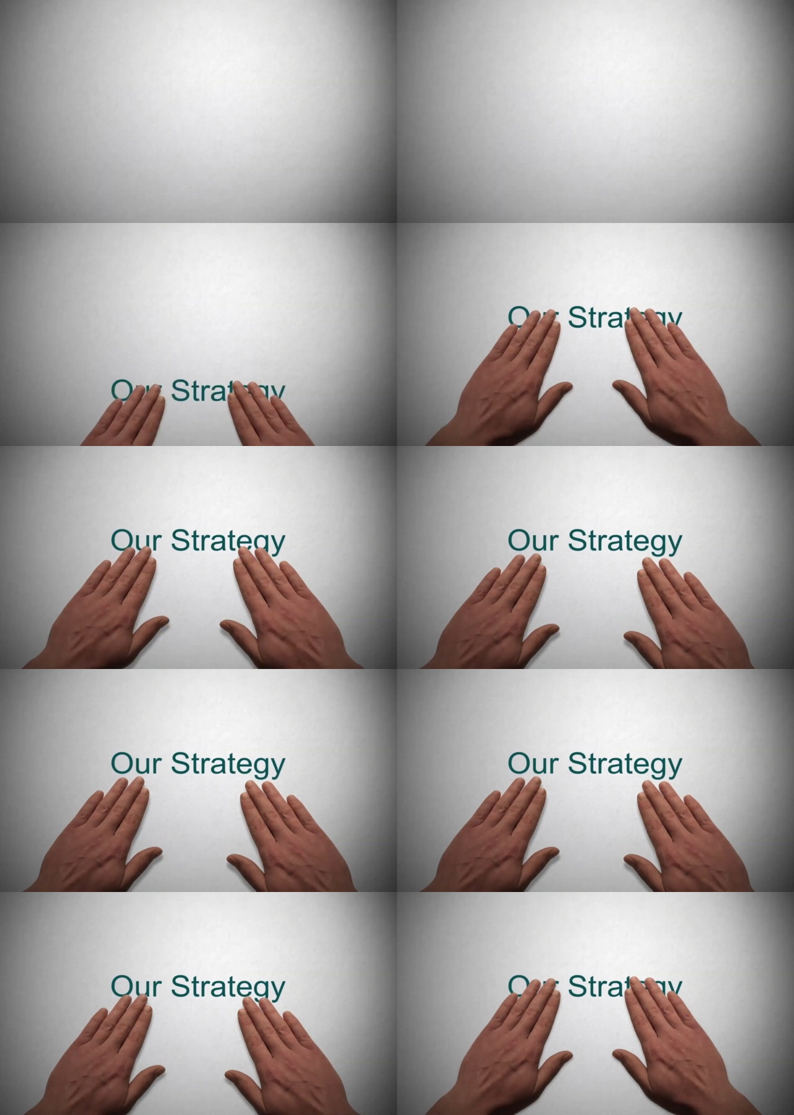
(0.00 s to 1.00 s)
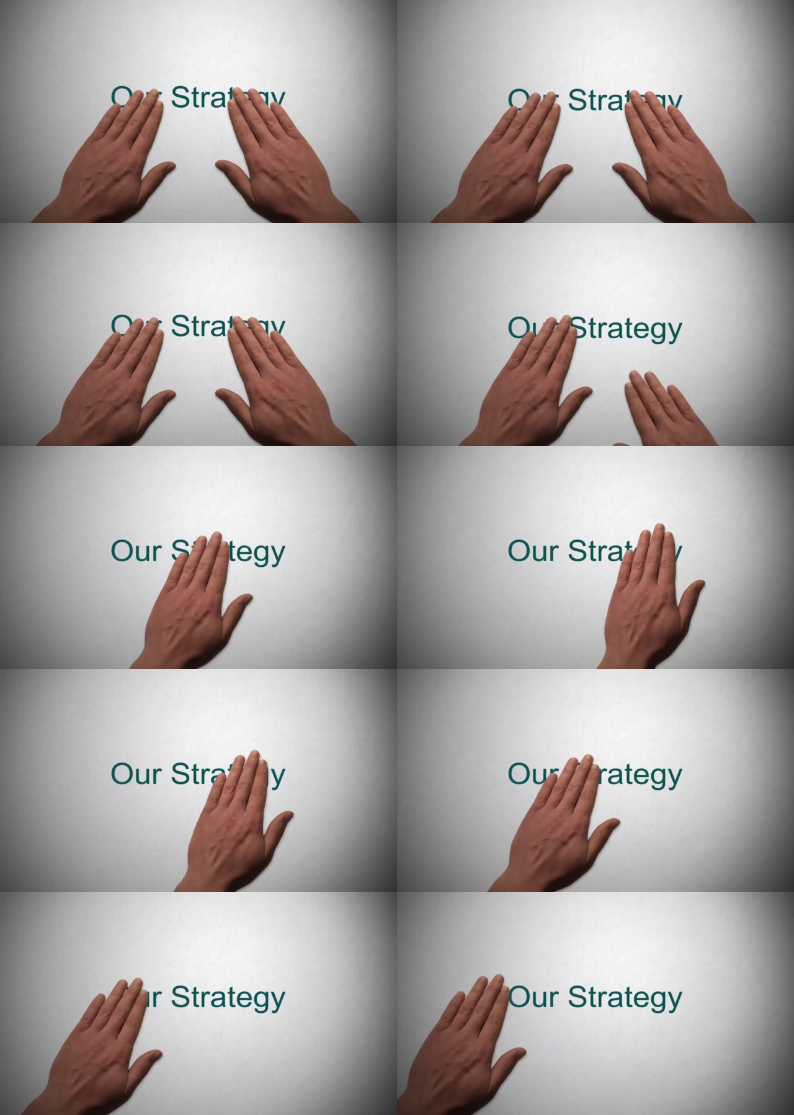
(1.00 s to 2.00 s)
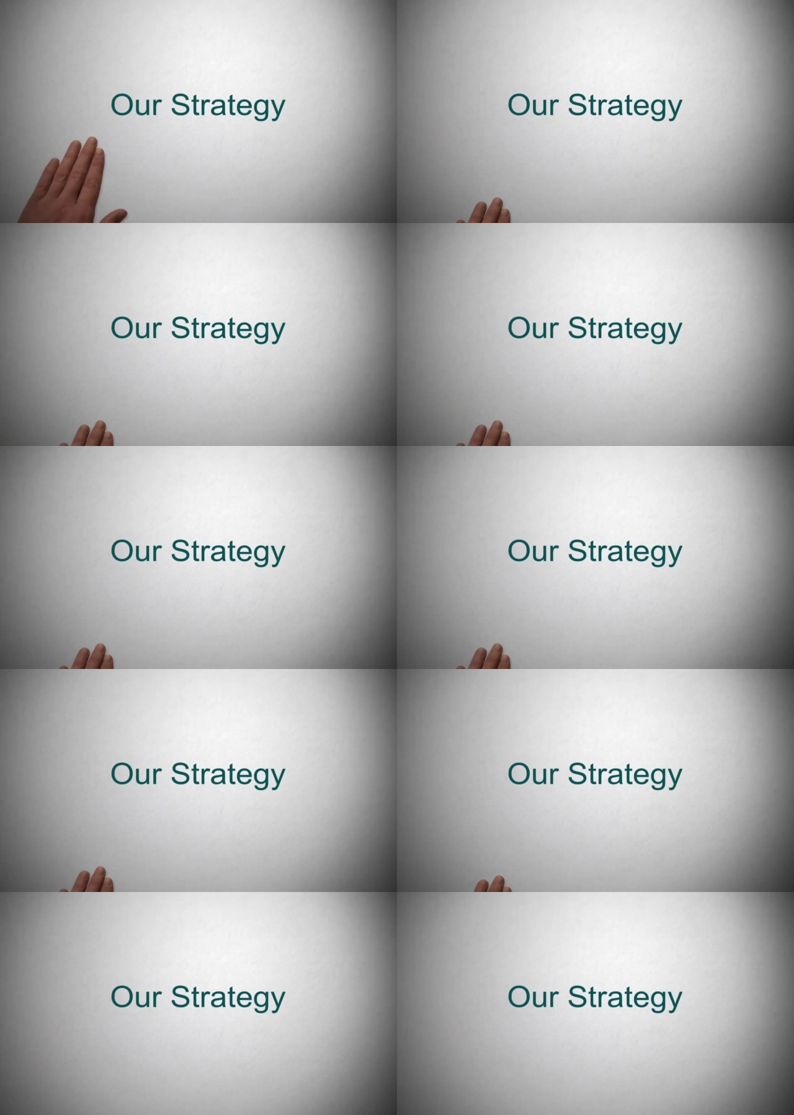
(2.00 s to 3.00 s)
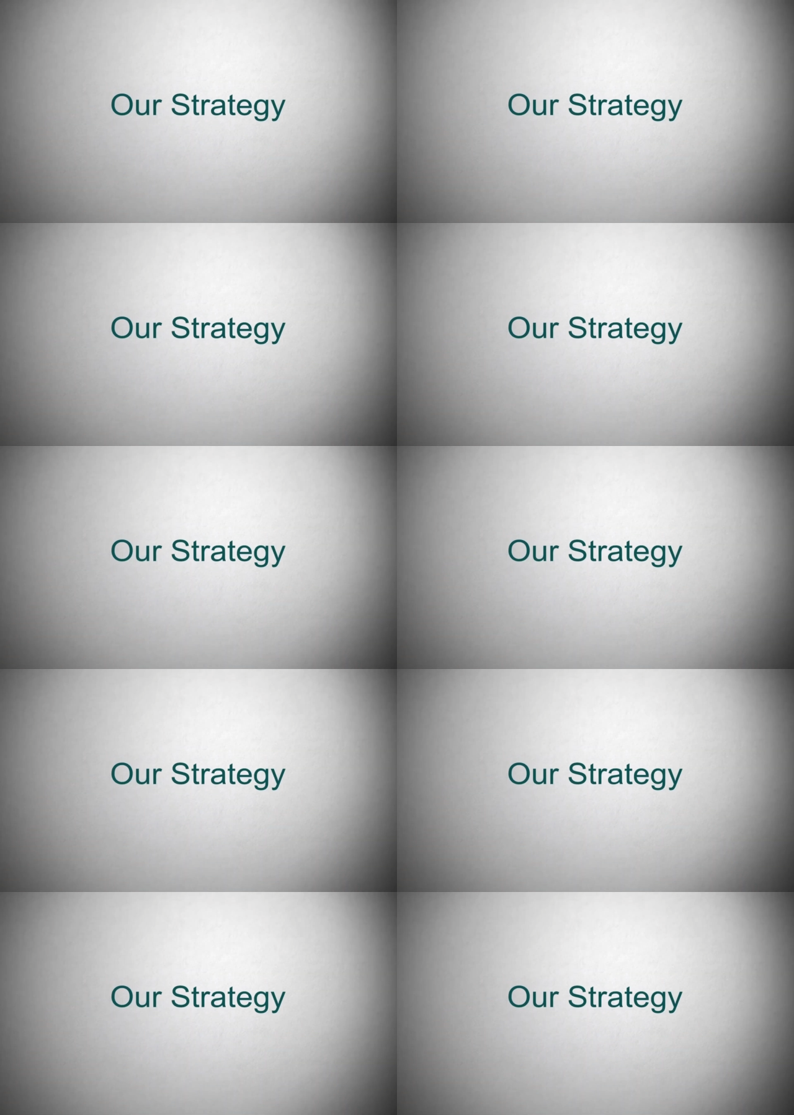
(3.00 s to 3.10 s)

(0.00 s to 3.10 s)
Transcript: (no speaker visible)